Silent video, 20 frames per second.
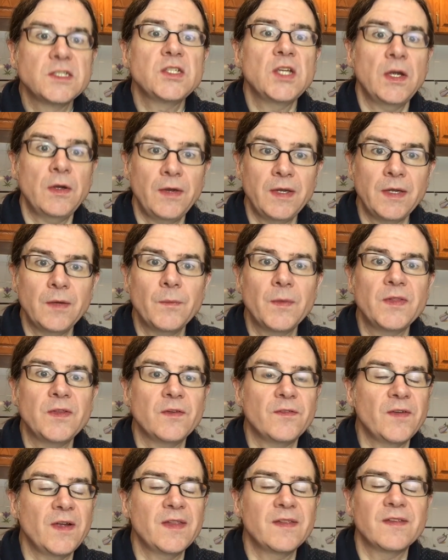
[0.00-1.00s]
Sharing it with
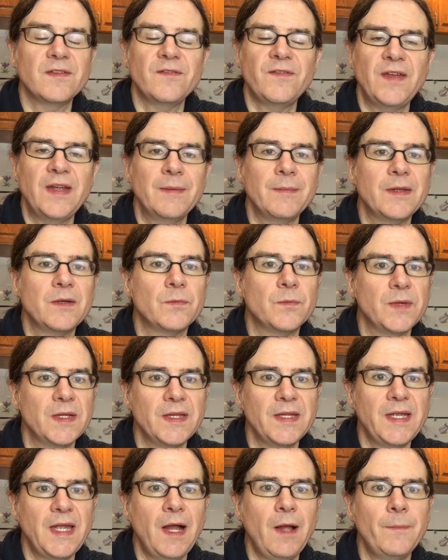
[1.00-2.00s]
your friends and family
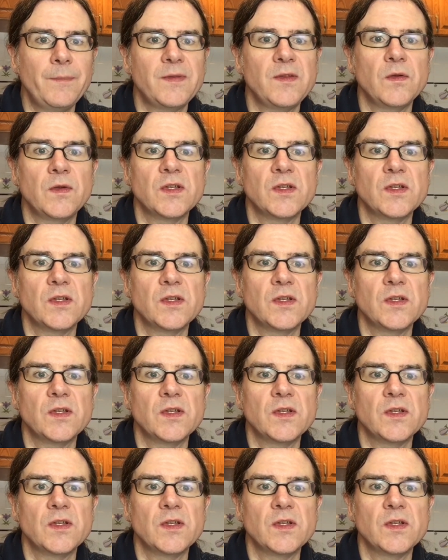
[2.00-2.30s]
really helps.